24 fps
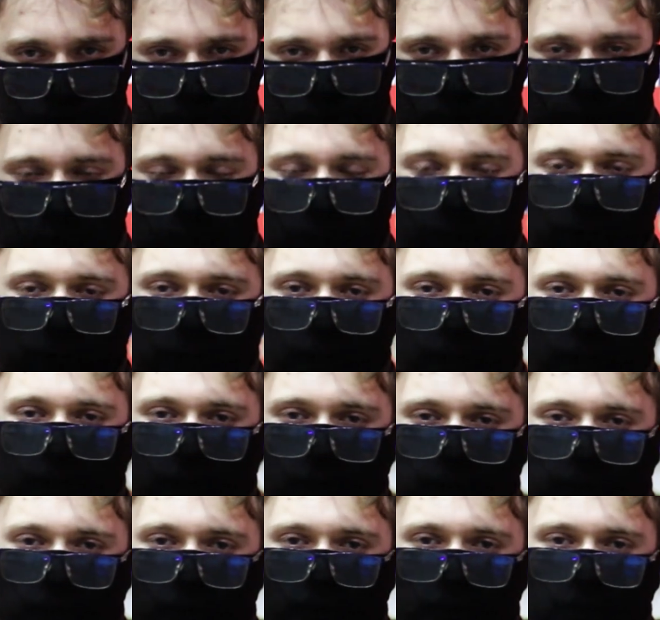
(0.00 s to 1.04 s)
is becoming
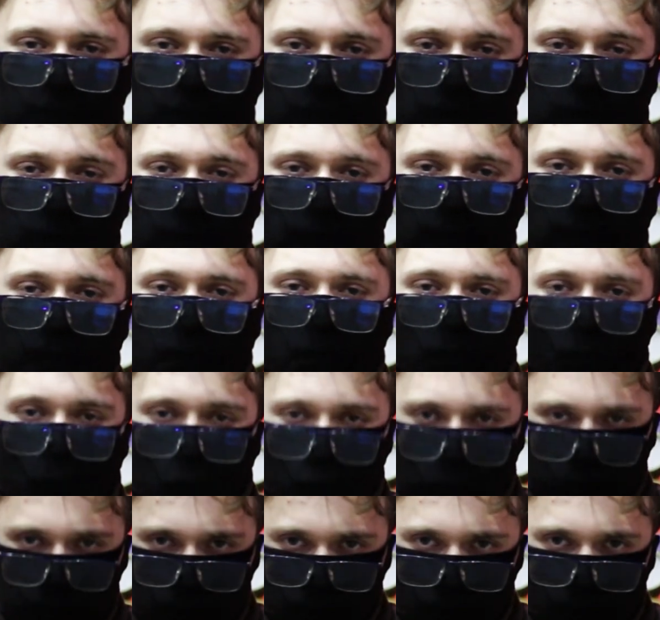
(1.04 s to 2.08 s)
increasingly
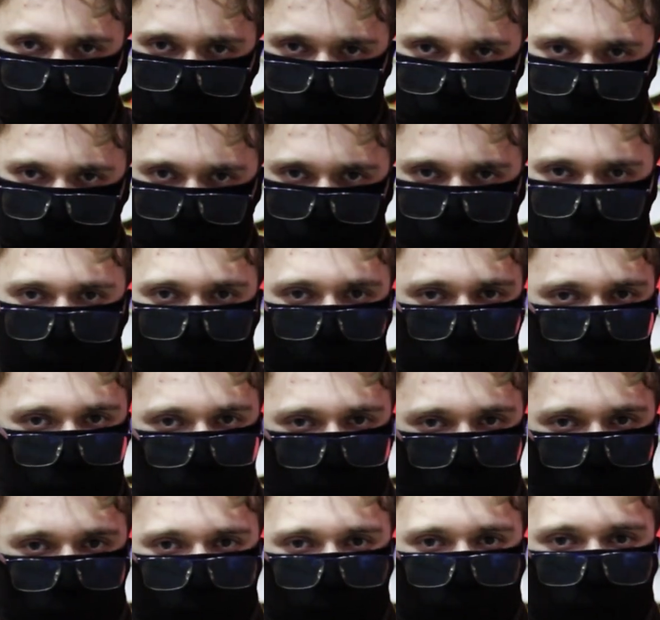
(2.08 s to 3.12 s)
more difficult to choose
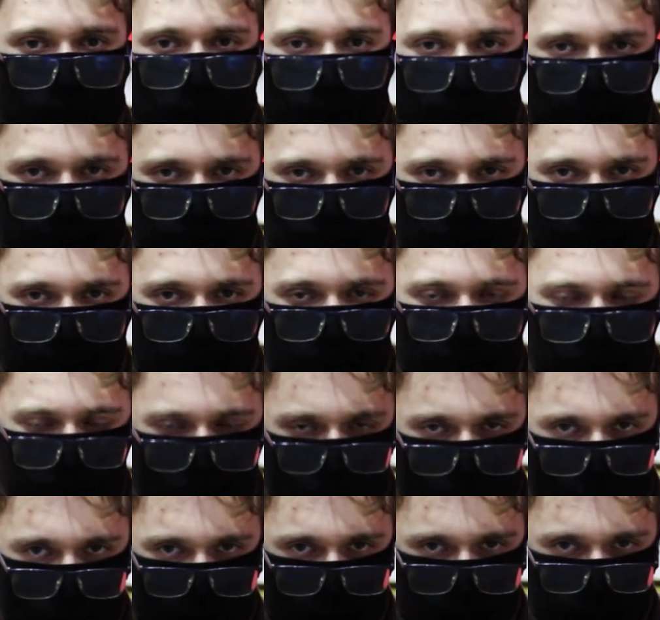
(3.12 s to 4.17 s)
the right
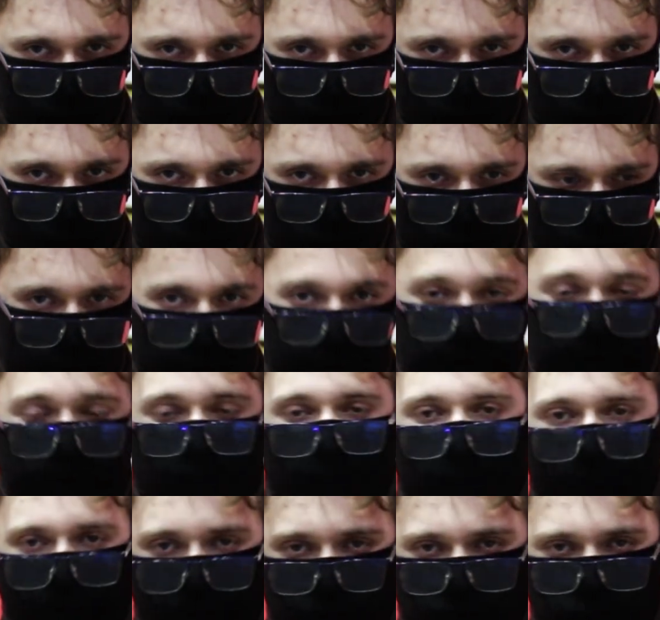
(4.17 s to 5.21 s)
aiming point and
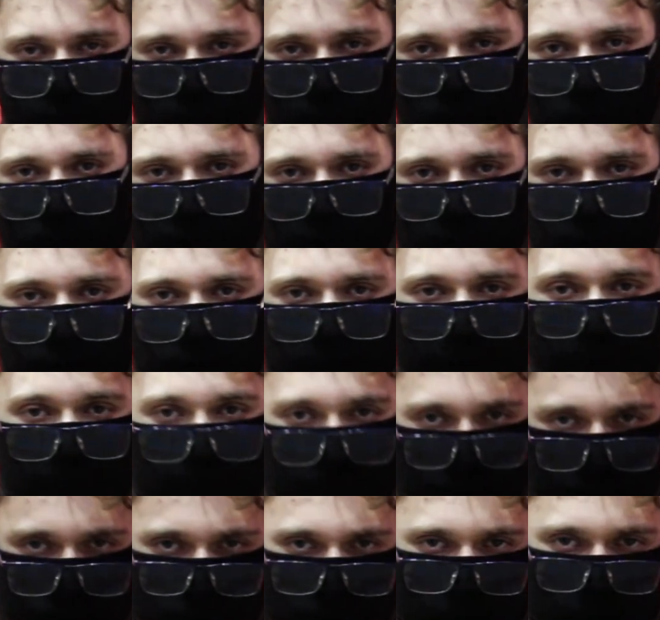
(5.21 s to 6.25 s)
actually
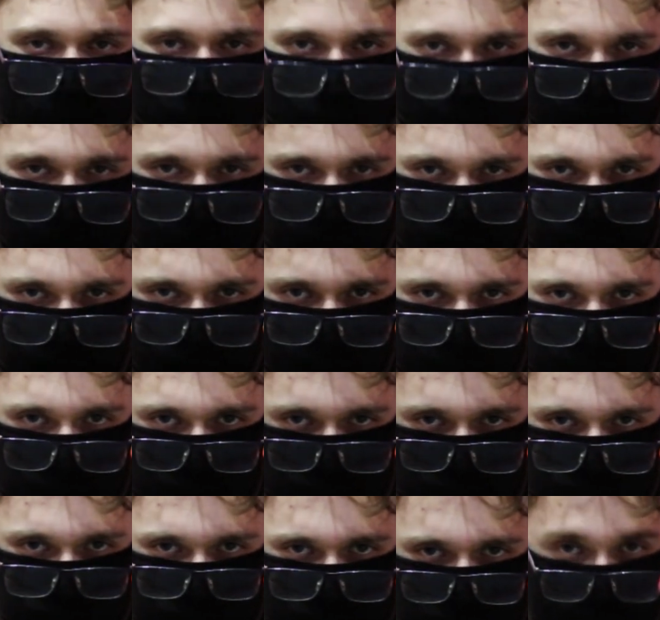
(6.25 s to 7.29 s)
aim correctly.
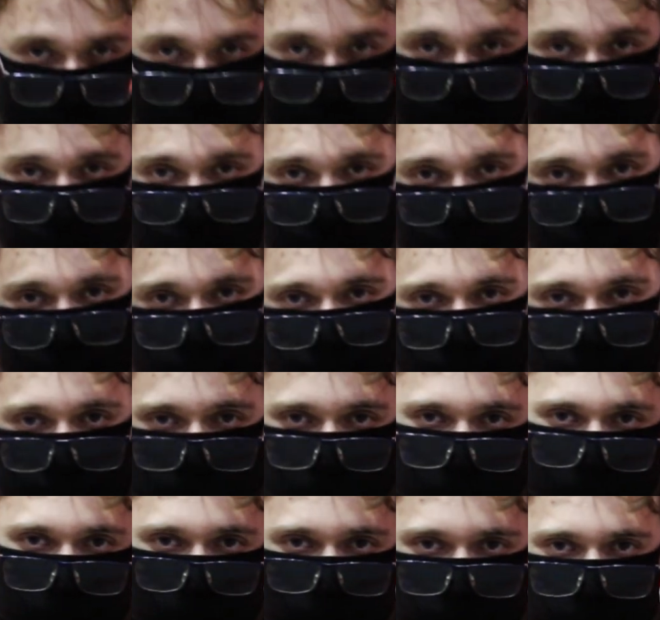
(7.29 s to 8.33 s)
This is
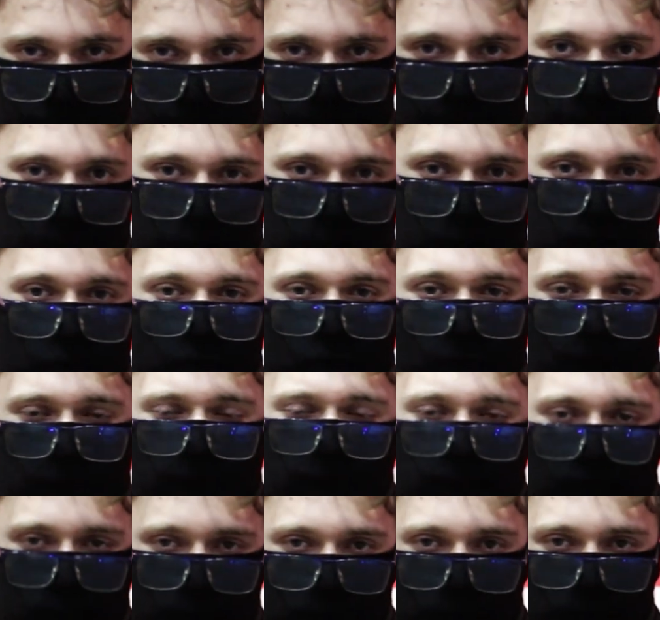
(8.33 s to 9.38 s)
further
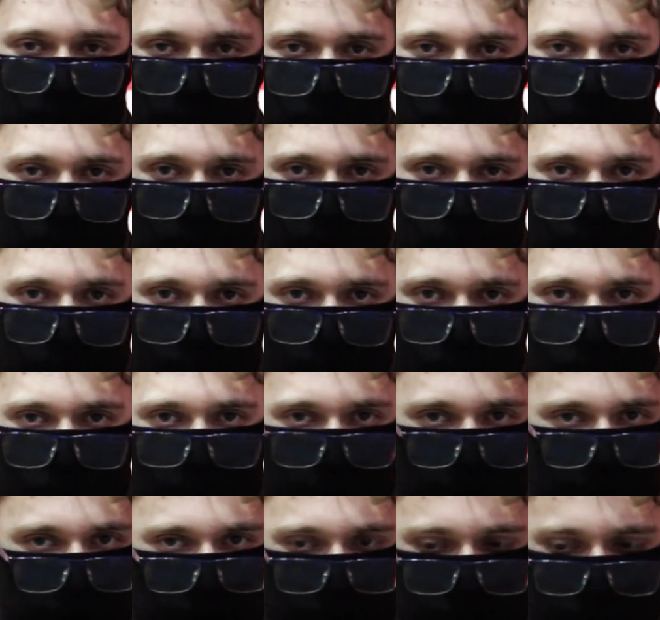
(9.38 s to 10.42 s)
exaggerated
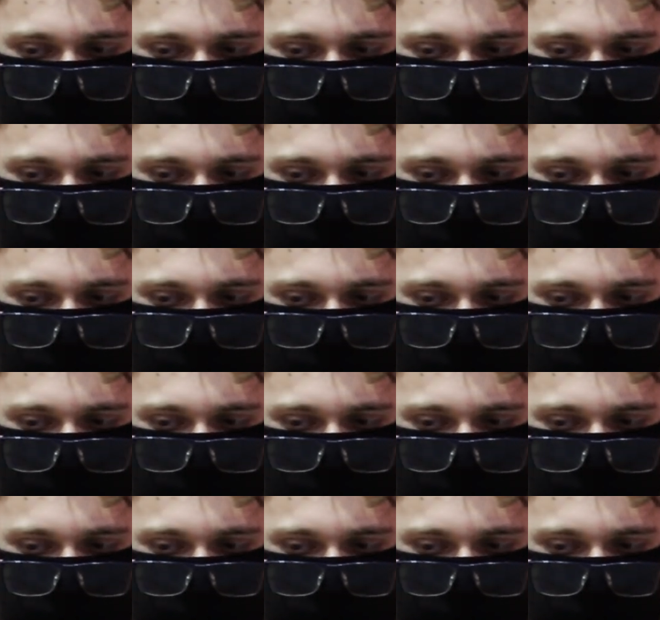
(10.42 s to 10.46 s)
by